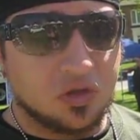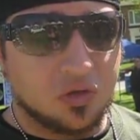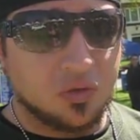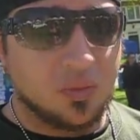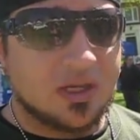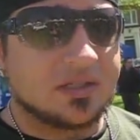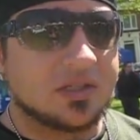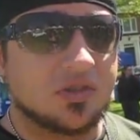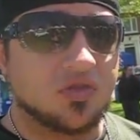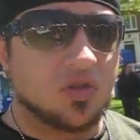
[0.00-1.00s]
You
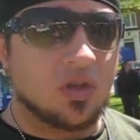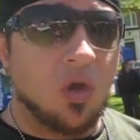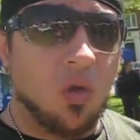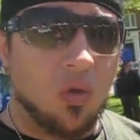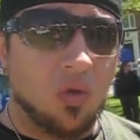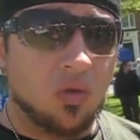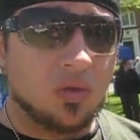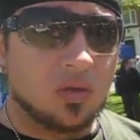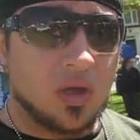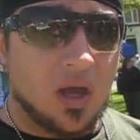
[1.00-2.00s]
basically drill a hole,
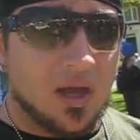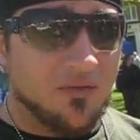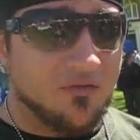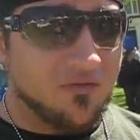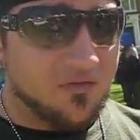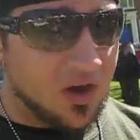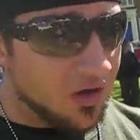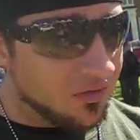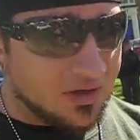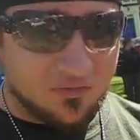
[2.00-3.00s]

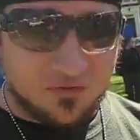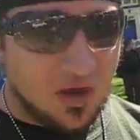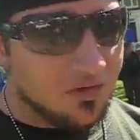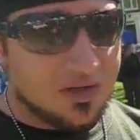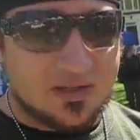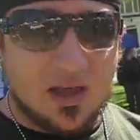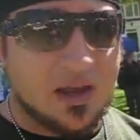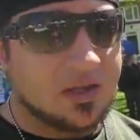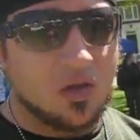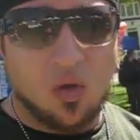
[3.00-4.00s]
very, very
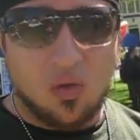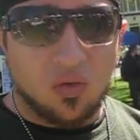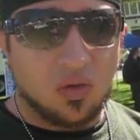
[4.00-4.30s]
tiny hole,